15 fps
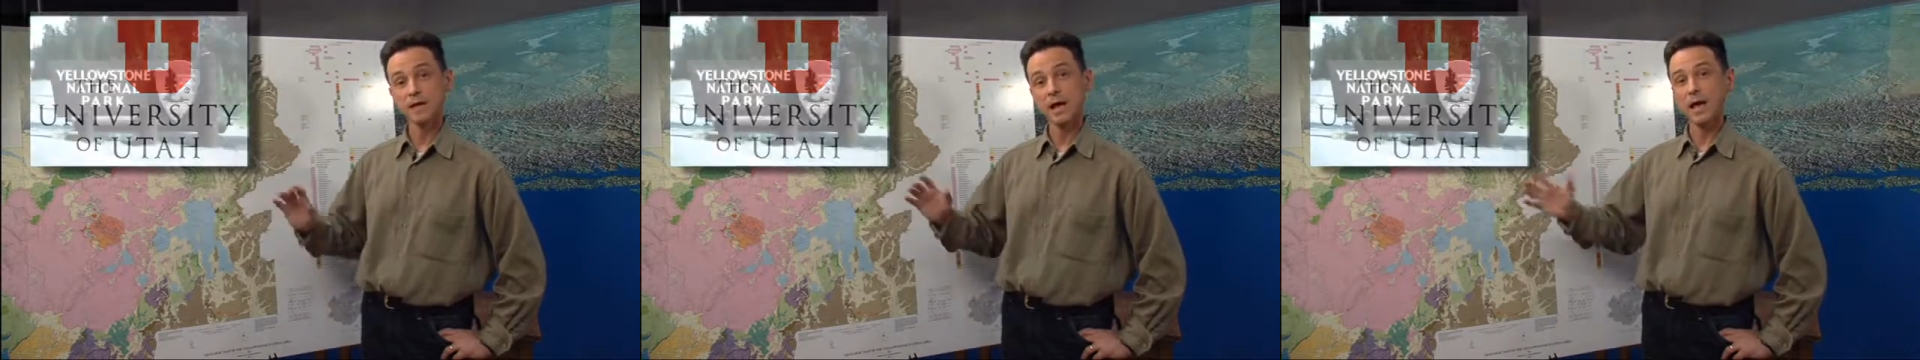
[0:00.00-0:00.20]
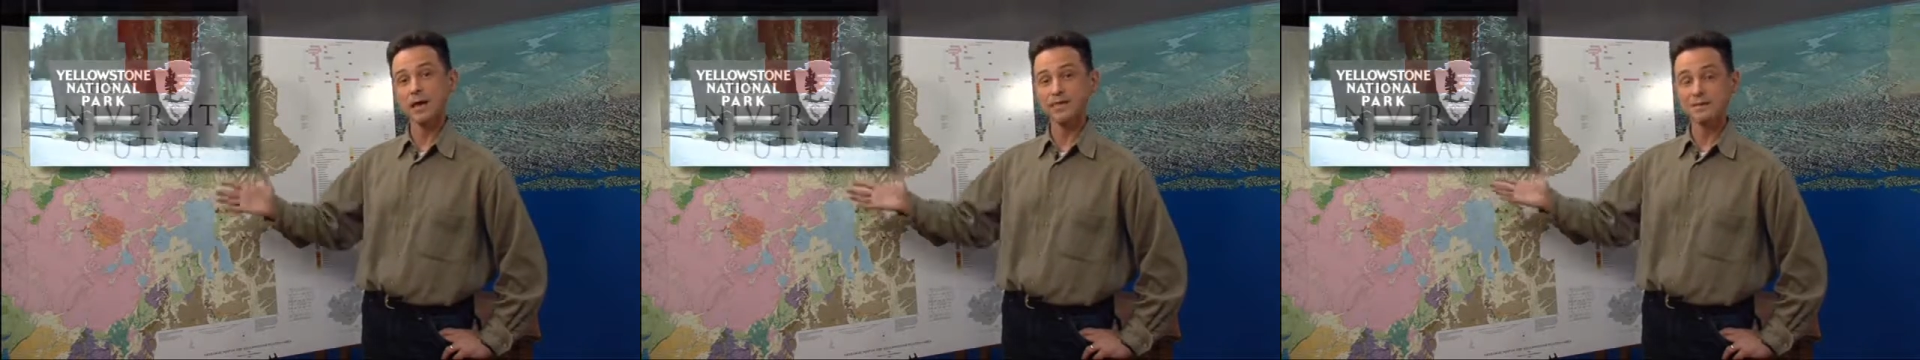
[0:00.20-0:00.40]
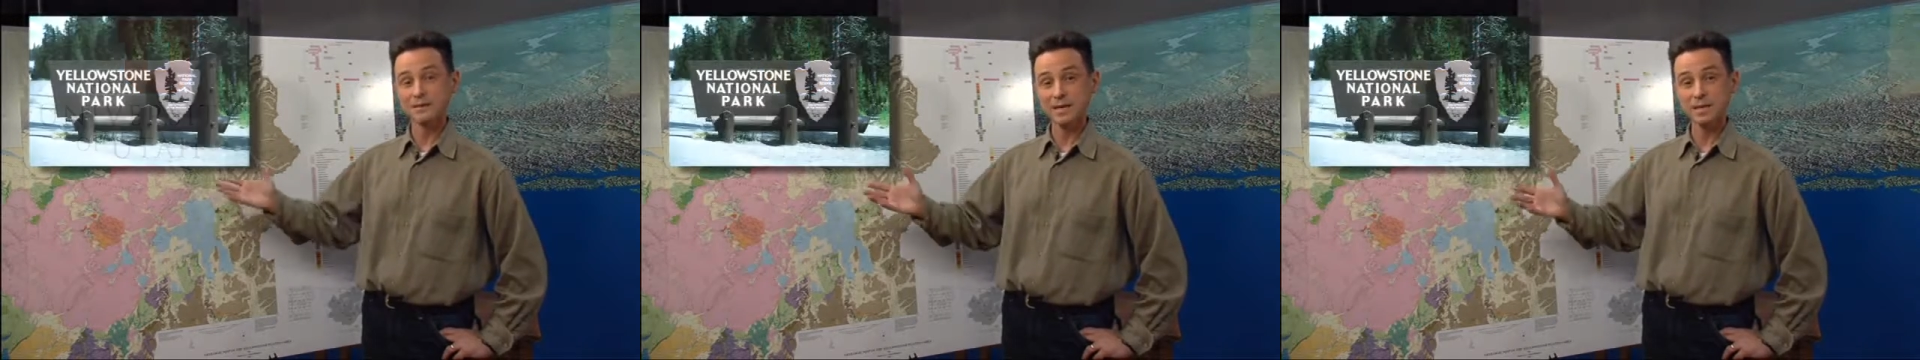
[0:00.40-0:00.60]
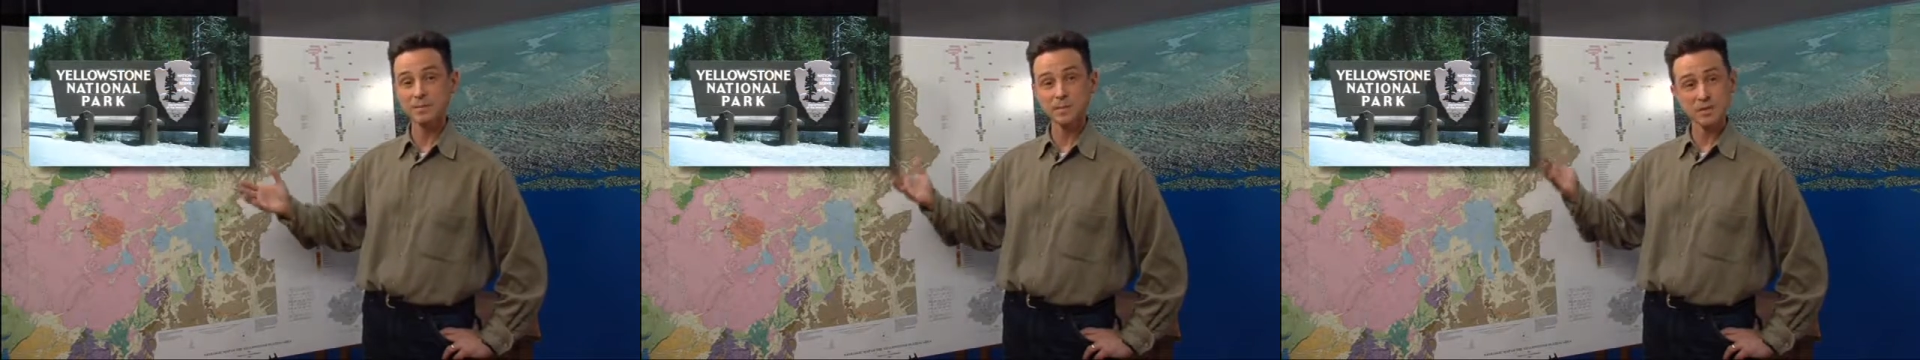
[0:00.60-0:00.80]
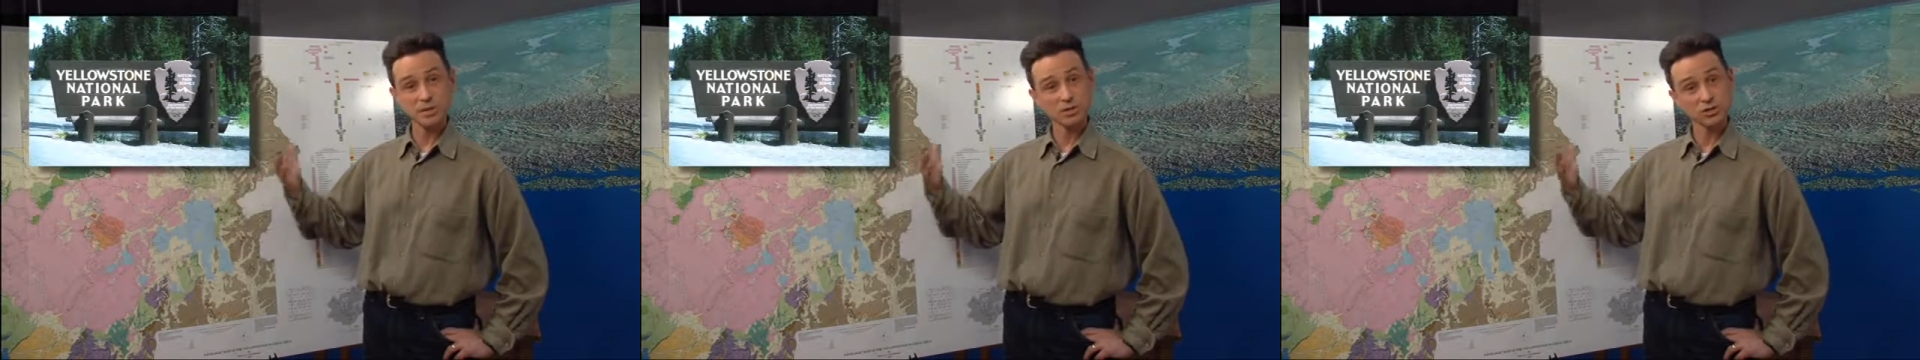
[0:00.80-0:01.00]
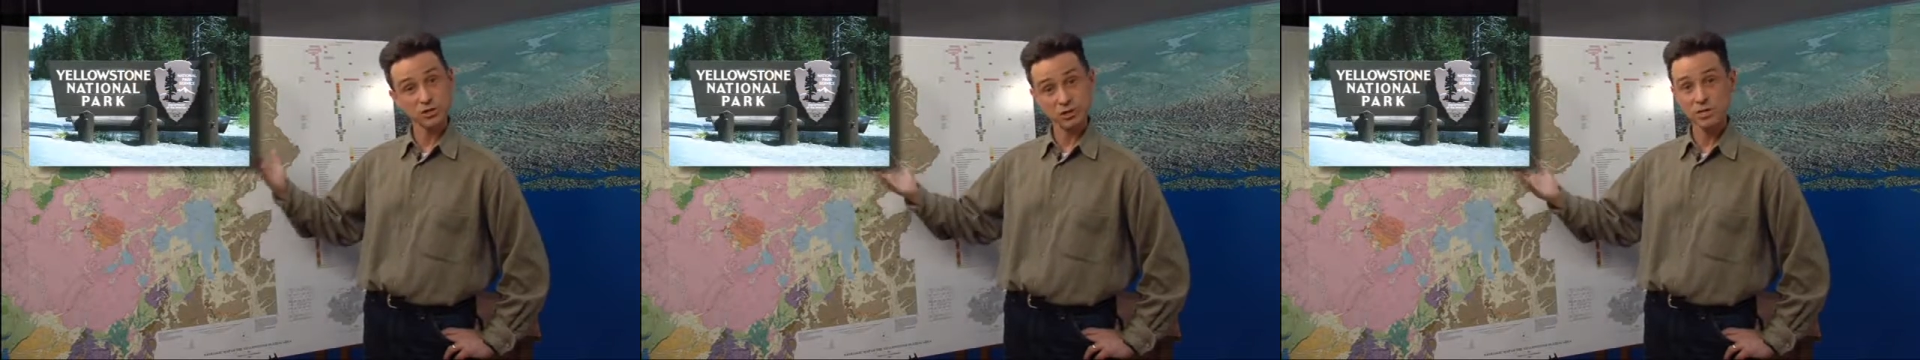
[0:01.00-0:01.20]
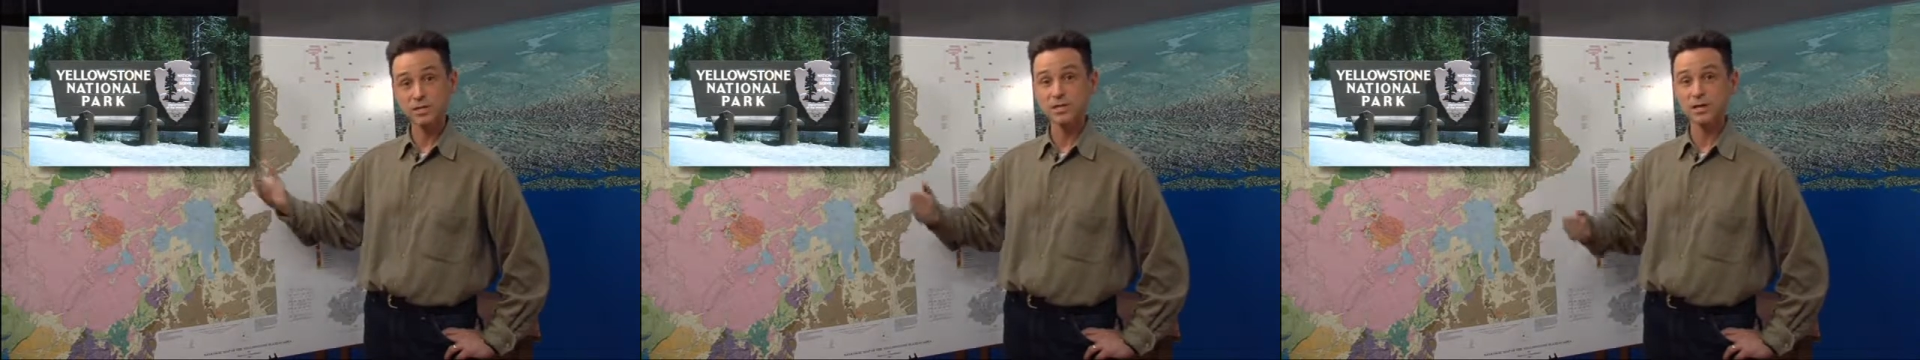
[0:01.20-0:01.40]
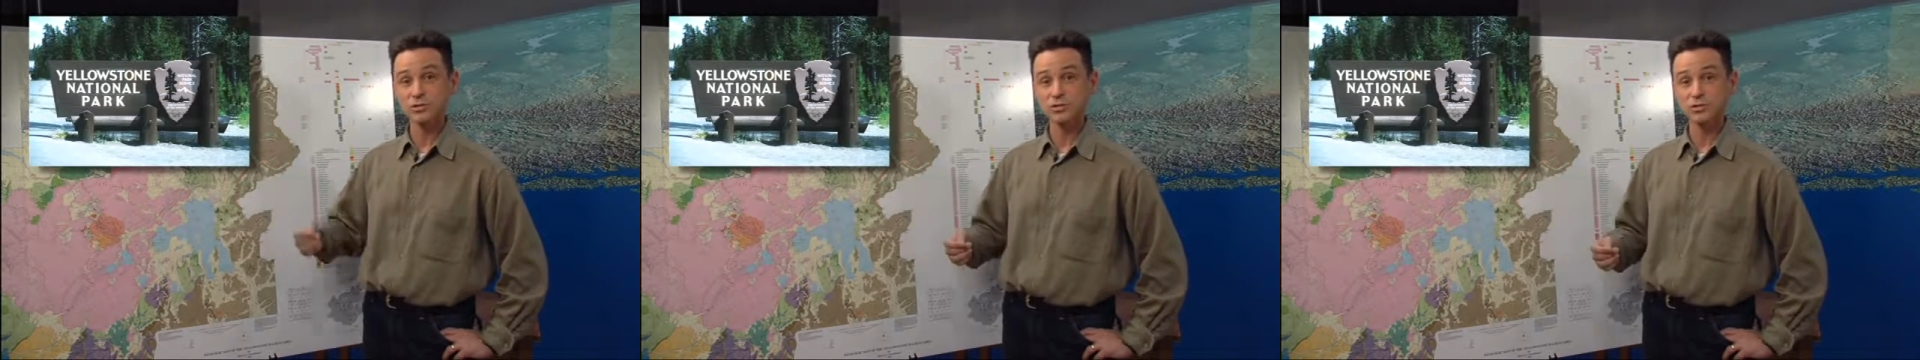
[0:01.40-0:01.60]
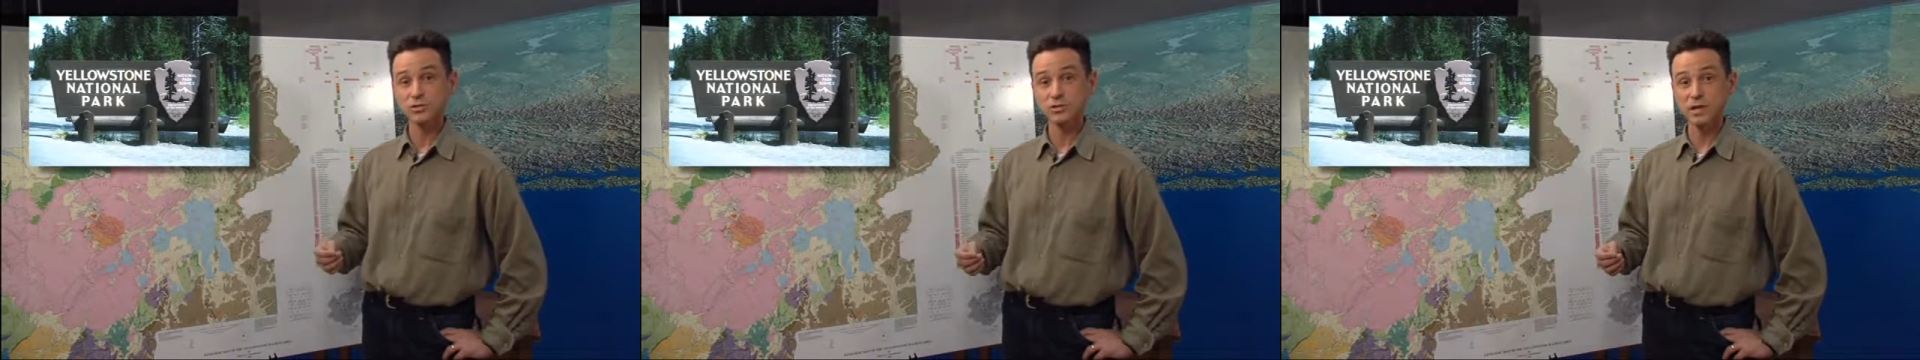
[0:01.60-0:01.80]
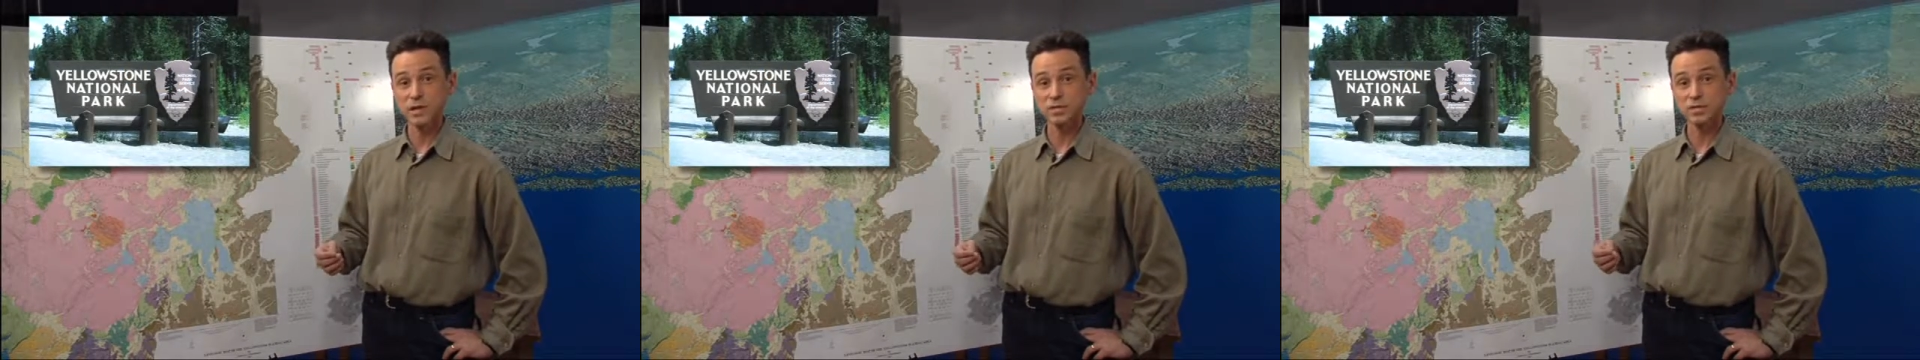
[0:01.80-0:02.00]
and the land manager, Yellowstone
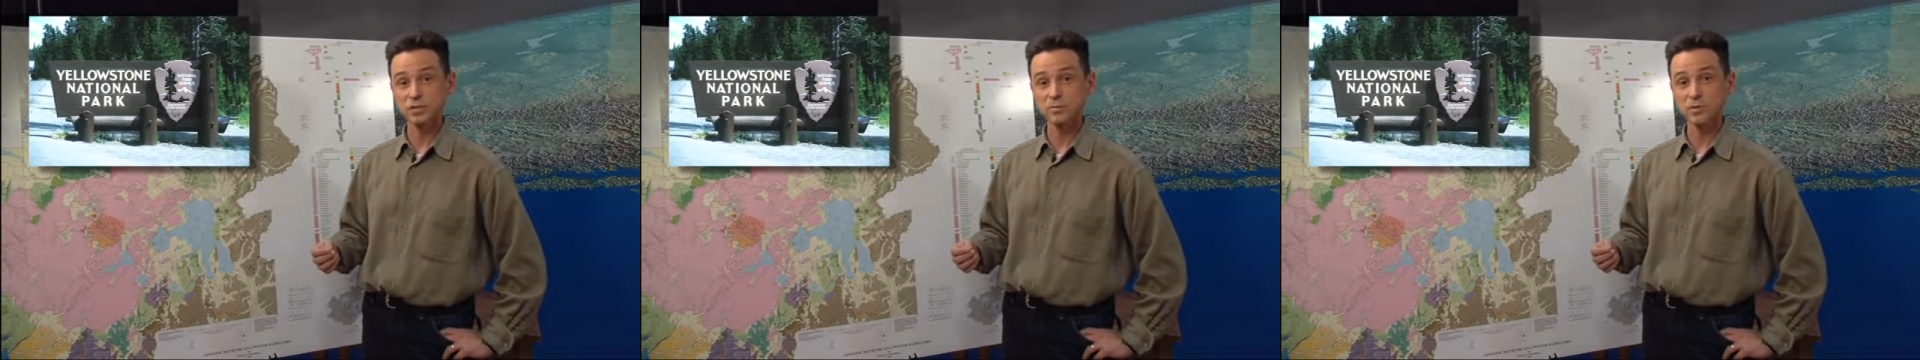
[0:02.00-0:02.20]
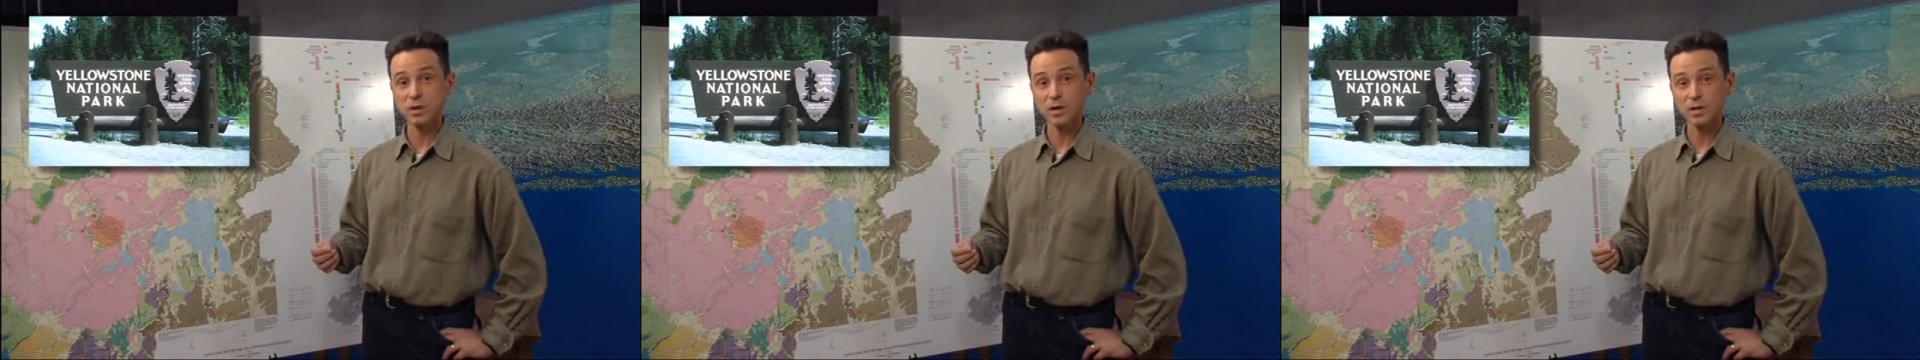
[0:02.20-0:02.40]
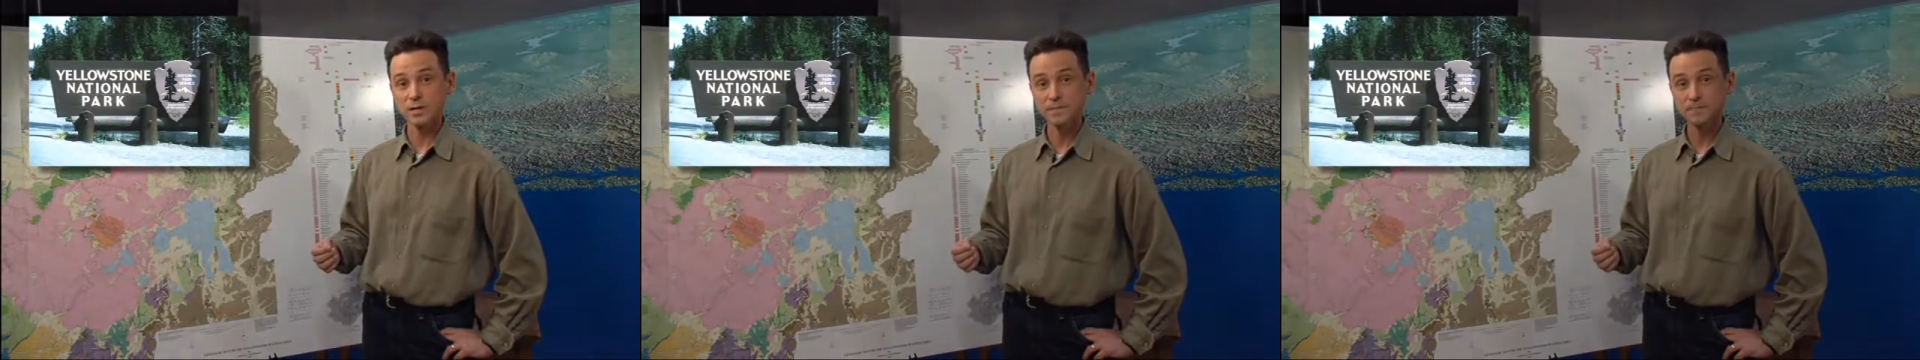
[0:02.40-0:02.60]
National Park.